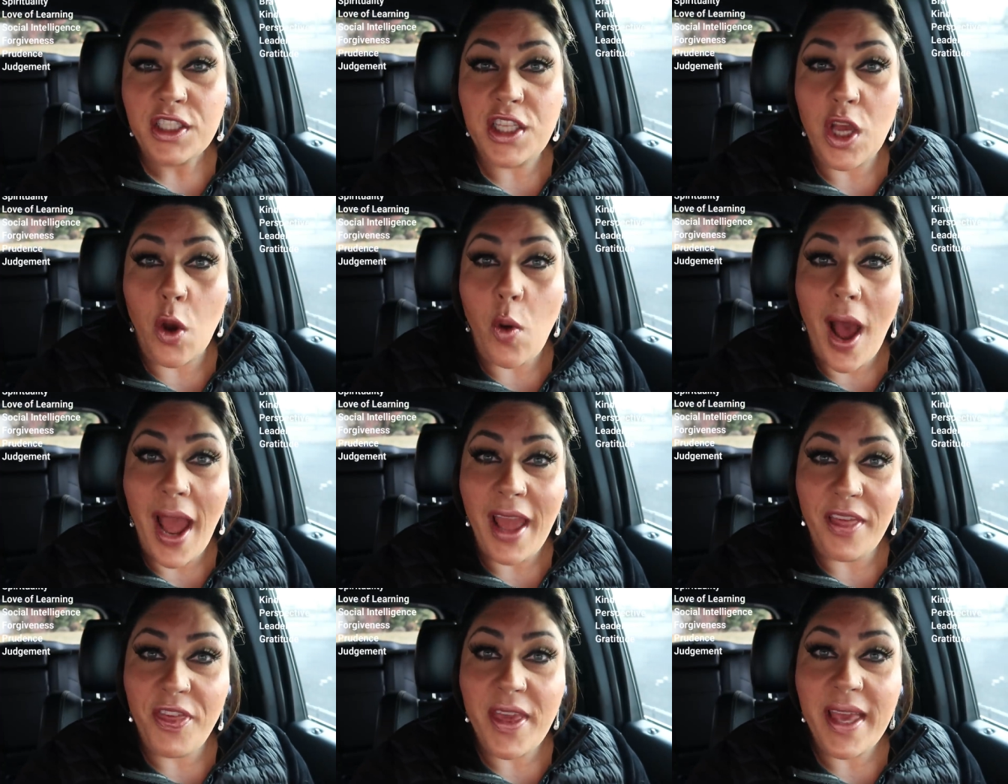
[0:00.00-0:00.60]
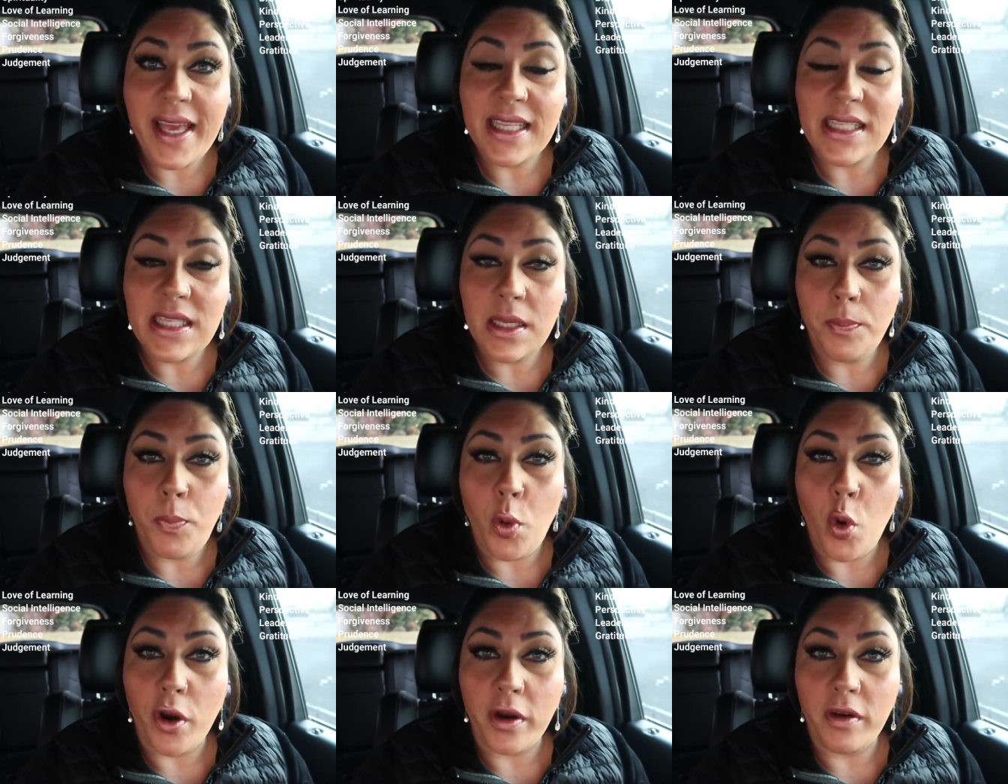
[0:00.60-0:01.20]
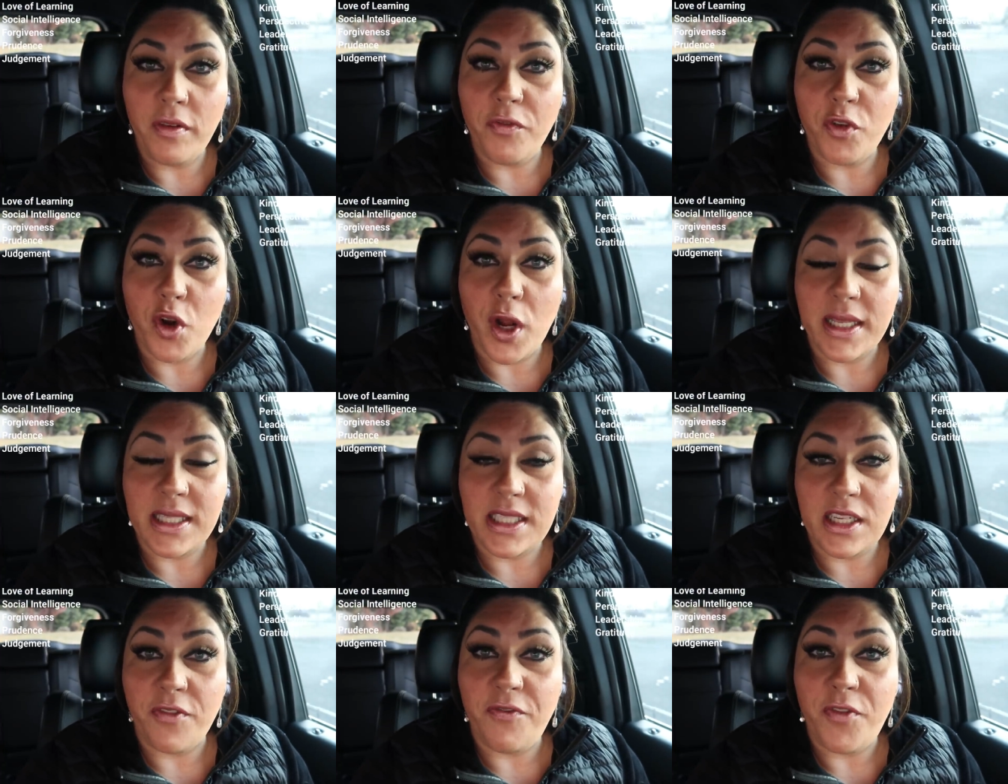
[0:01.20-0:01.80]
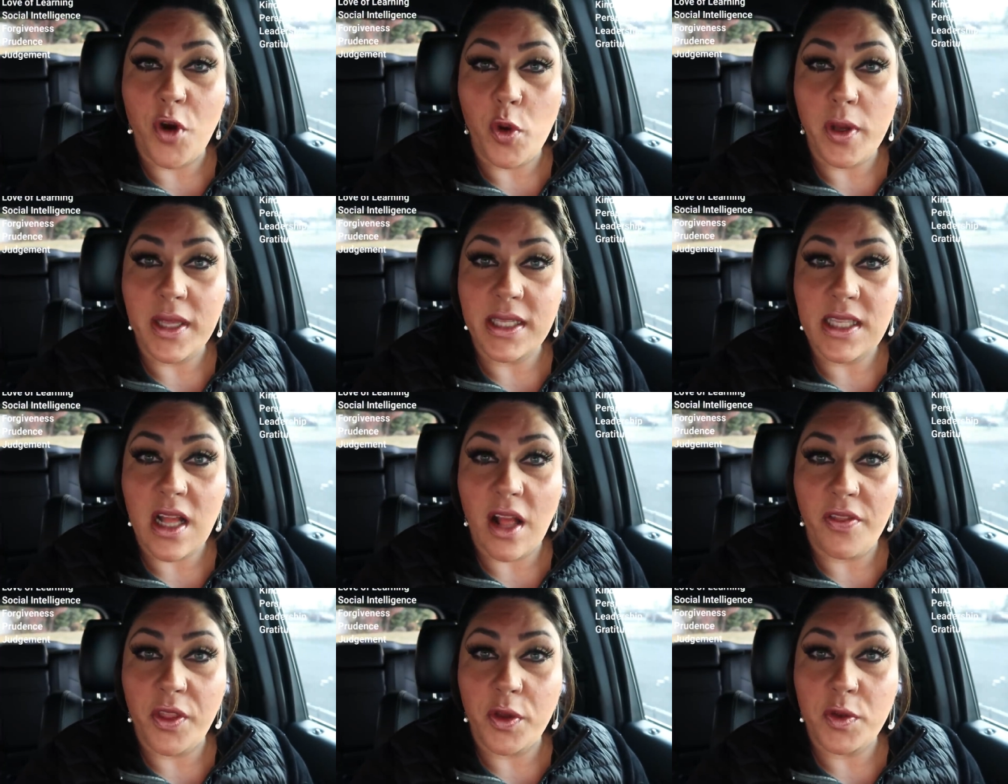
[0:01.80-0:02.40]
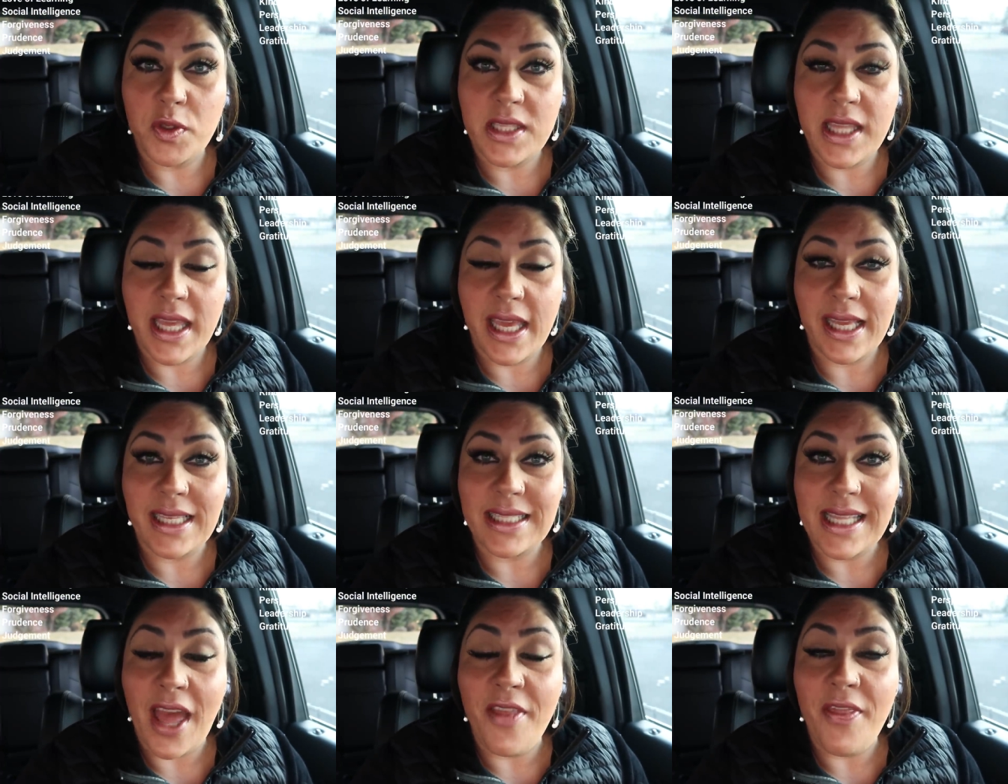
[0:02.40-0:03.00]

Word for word: So I think it's important for us to focus on those things.